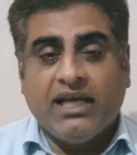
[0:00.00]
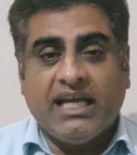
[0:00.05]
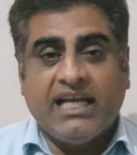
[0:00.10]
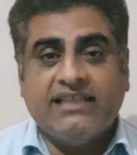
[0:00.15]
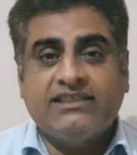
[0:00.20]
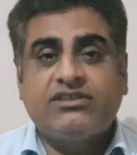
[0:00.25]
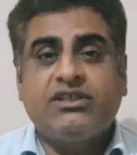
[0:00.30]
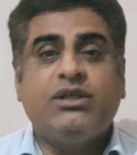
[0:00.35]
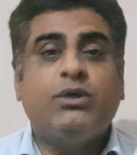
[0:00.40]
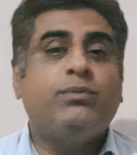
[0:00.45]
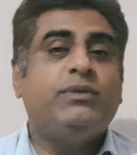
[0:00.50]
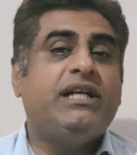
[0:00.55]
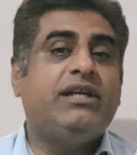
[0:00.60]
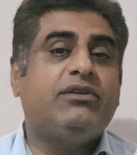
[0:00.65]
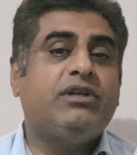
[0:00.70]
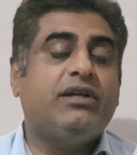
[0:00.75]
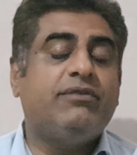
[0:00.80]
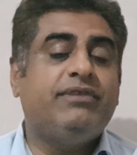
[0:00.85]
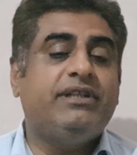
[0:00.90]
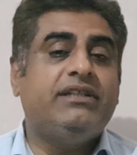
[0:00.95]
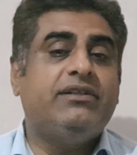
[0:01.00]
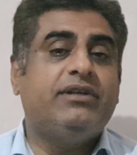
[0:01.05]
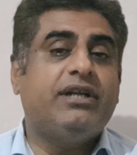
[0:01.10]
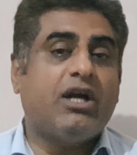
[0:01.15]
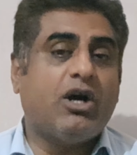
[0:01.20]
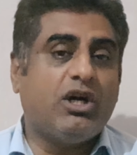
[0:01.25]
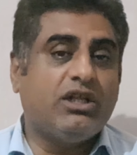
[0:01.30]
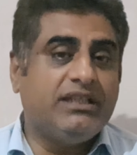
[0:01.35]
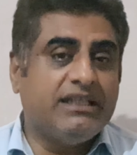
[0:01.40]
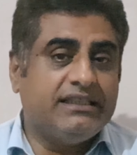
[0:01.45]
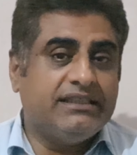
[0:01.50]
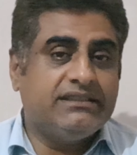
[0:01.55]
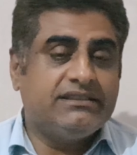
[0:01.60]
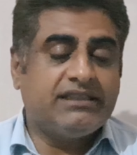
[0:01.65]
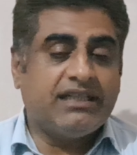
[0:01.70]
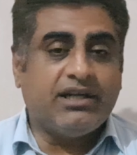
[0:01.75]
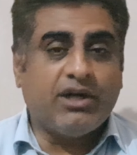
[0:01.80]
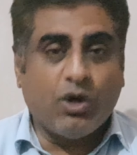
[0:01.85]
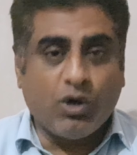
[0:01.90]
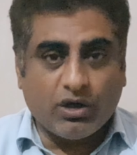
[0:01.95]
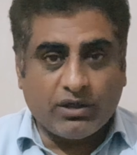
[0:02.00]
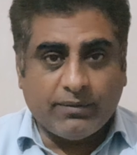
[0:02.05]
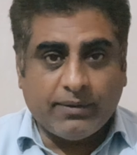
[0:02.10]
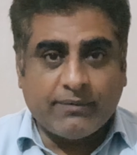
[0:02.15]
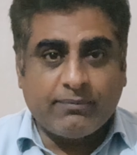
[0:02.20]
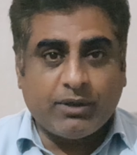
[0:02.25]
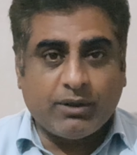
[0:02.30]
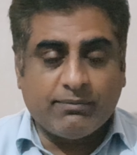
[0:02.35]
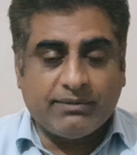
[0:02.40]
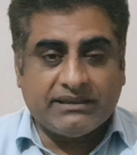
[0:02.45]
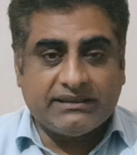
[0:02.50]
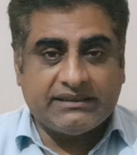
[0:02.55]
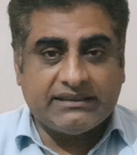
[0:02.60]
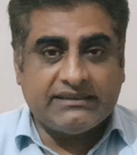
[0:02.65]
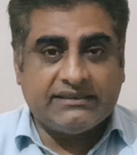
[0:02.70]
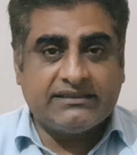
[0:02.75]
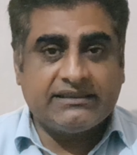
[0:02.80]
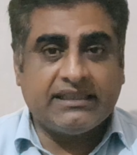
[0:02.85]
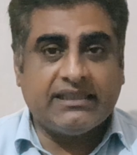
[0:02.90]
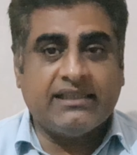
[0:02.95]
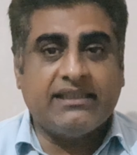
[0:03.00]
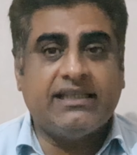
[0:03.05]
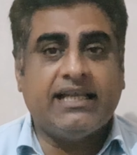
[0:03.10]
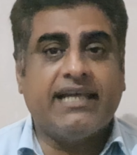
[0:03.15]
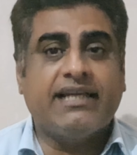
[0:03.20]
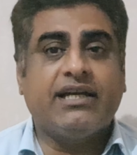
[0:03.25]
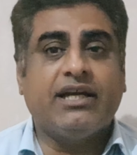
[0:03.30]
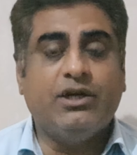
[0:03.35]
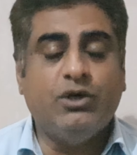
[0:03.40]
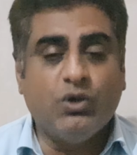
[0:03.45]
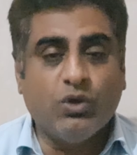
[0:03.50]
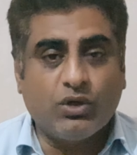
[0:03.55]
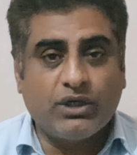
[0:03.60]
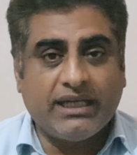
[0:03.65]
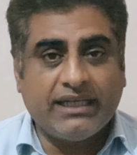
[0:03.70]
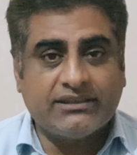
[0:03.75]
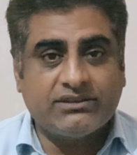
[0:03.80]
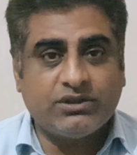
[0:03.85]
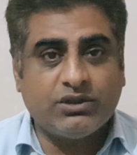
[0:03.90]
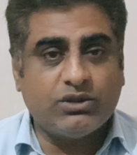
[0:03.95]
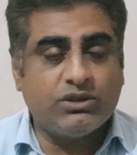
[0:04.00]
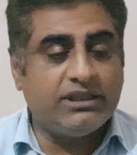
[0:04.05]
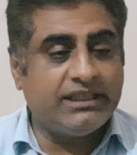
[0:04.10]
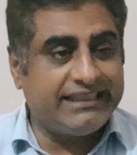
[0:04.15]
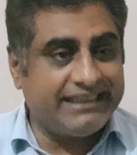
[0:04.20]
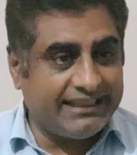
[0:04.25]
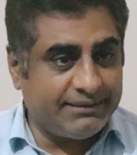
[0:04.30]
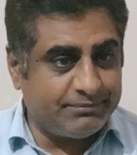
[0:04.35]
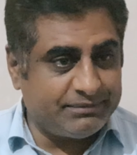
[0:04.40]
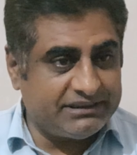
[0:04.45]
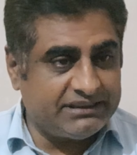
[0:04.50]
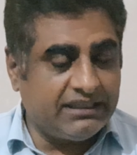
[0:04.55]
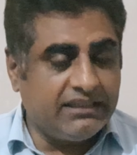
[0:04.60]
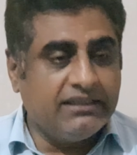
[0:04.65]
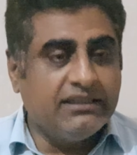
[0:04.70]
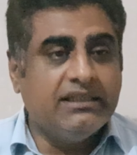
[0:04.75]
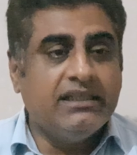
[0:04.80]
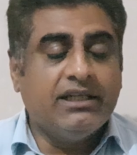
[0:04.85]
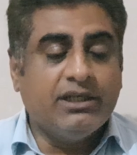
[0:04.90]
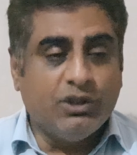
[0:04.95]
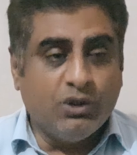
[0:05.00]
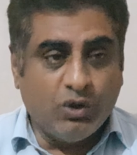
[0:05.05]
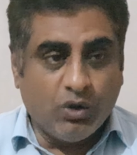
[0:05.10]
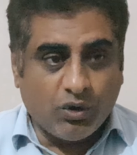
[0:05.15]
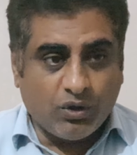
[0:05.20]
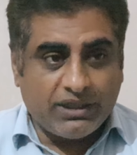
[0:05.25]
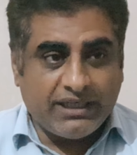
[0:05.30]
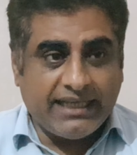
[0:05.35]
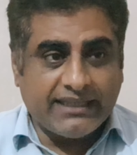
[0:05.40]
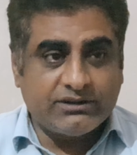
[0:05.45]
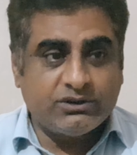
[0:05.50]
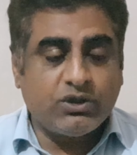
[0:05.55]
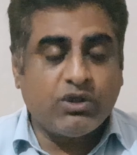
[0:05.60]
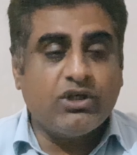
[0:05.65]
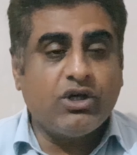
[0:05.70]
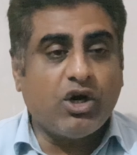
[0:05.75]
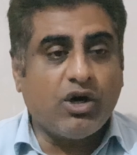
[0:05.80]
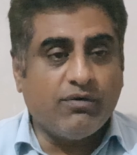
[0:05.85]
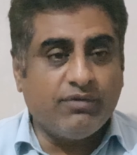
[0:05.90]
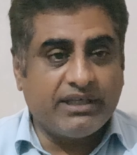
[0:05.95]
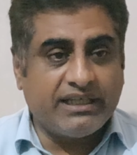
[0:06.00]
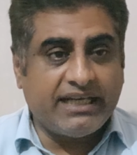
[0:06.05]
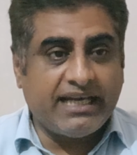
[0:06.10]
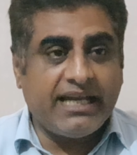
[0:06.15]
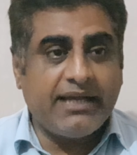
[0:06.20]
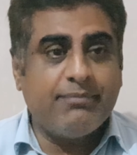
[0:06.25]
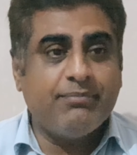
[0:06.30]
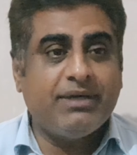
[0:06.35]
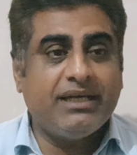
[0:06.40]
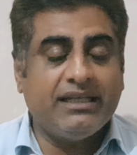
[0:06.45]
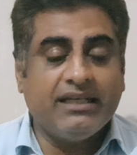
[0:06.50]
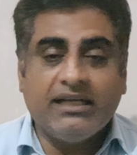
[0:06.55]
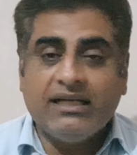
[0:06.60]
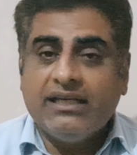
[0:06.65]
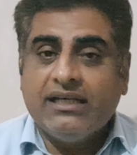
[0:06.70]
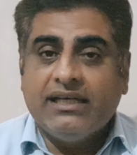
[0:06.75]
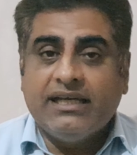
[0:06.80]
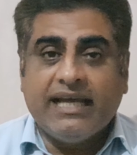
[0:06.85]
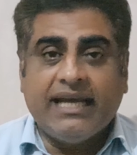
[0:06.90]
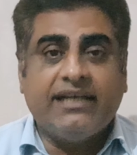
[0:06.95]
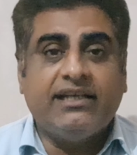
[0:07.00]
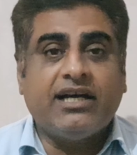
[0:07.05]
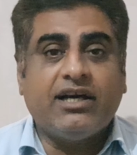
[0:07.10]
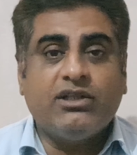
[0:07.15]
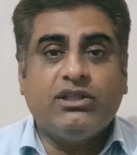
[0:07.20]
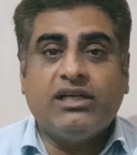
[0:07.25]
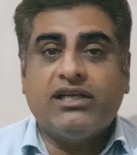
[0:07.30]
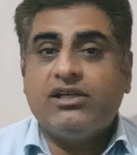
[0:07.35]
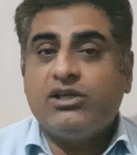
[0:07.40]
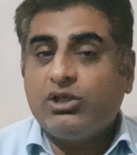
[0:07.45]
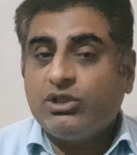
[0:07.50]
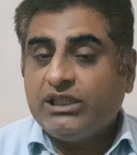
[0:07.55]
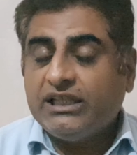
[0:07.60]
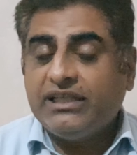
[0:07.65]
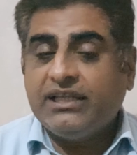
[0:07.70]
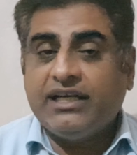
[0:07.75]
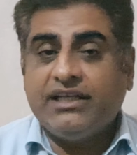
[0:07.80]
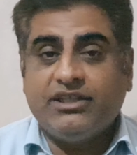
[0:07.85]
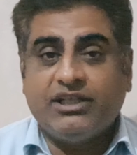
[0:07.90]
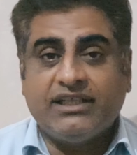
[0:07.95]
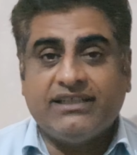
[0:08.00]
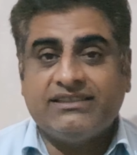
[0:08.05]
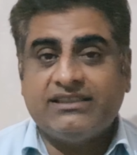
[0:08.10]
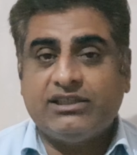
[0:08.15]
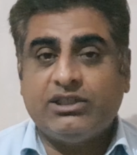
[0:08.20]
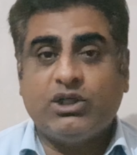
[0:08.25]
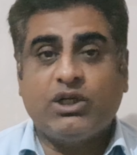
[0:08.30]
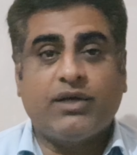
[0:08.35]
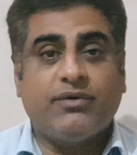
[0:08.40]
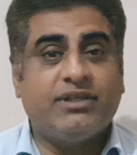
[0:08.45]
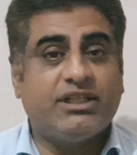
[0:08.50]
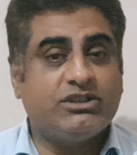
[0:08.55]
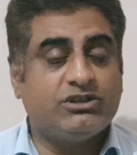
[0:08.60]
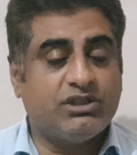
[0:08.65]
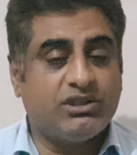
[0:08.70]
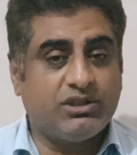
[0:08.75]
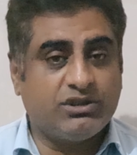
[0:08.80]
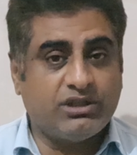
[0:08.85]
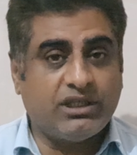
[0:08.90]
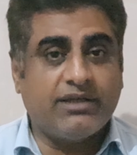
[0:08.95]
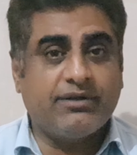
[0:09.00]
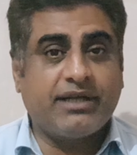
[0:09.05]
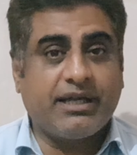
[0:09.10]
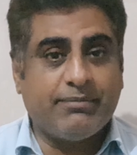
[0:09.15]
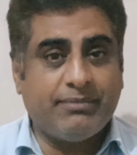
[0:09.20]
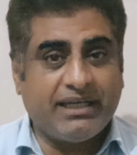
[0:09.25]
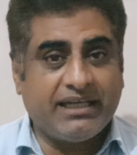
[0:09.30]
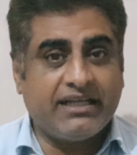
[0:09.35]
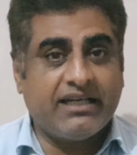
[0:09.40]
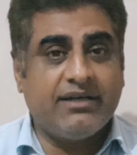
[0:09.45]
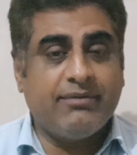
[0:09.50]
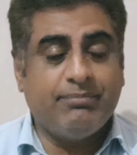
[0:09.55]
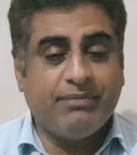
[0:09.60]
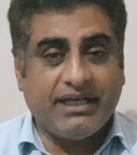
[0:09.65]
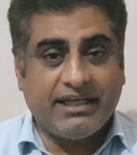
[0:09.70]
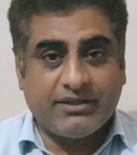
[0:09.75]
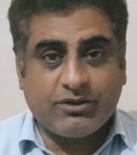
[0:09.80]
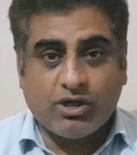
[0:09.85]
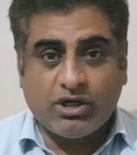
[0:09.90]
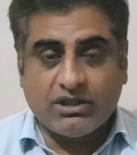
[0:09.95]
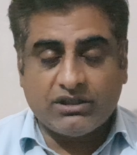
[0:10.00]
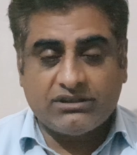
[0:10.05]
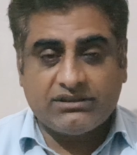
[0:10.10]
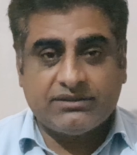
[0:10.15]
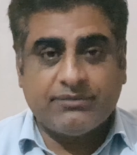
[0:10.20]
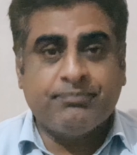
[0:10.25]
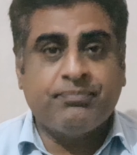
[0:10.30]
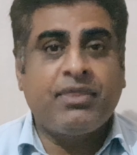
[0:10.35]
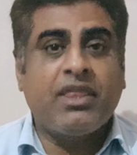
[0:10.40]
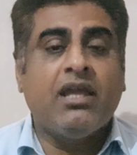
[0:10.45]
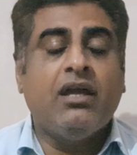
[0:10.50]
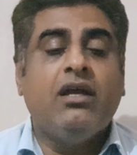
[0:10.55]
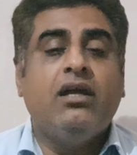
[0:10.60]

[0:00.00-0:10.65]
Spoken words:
He's grouped it with other bold promises, like no tax on tips, no tax on overtime, and allowing interest deductions on American-made cars.